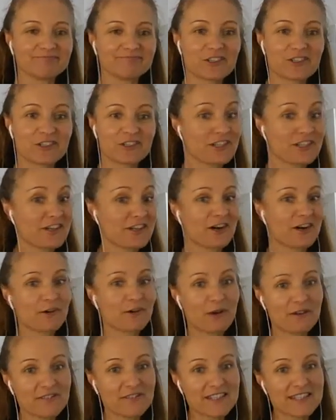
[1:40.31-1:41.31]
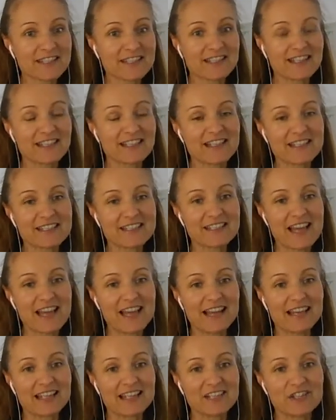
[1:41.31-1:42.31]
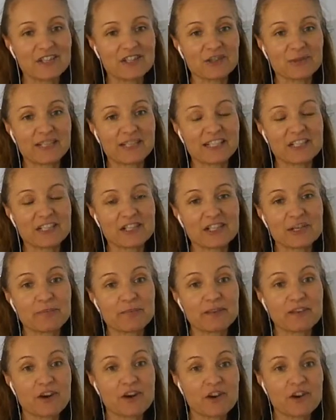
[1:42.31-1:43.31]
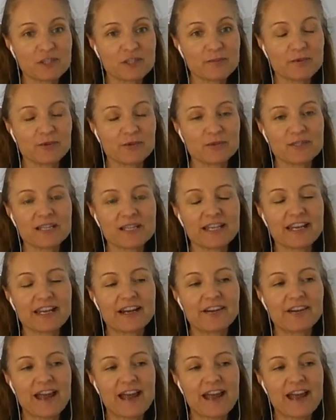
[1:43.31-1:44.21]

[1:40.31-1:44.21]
got to go overseas and do an internship in the hospitals there.